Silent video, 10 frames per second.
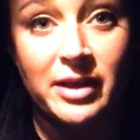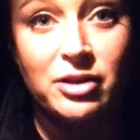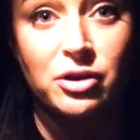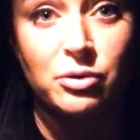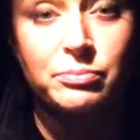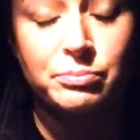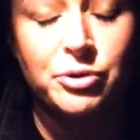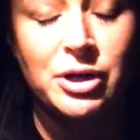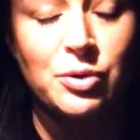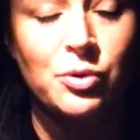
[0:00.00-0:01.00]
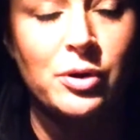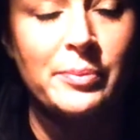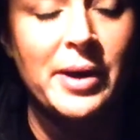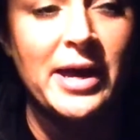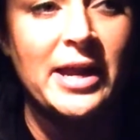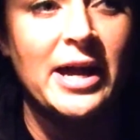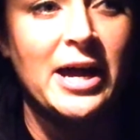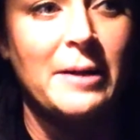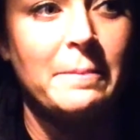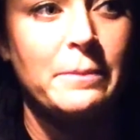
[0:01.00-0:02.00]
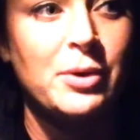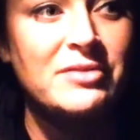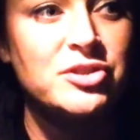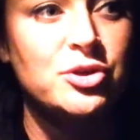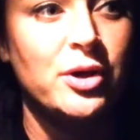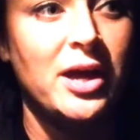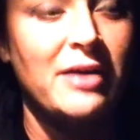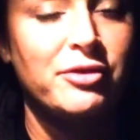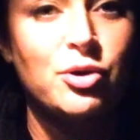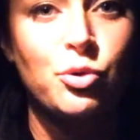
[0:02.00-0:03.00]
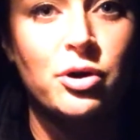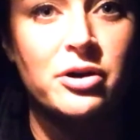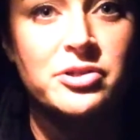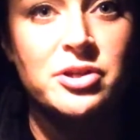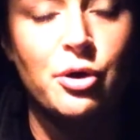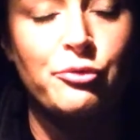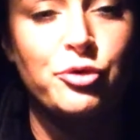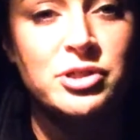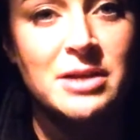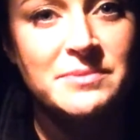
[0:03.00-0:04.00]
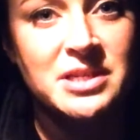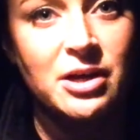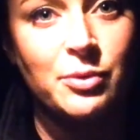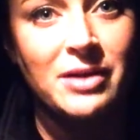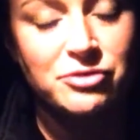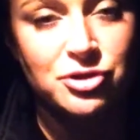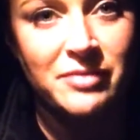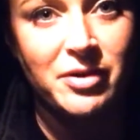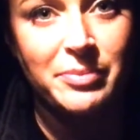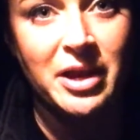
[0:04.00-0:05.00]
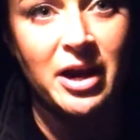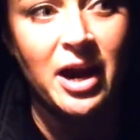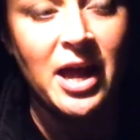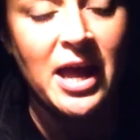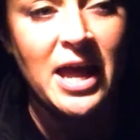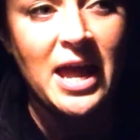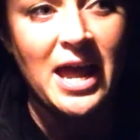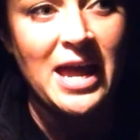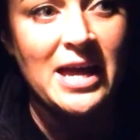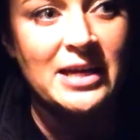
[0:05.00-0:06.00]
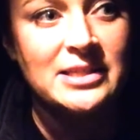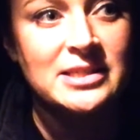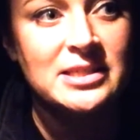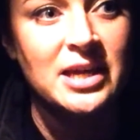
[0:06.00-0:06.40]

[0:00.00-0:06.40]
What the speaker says: Like, they're pretty cool. But we have to do it every quarter, so 4 times a year we have to drive up there, and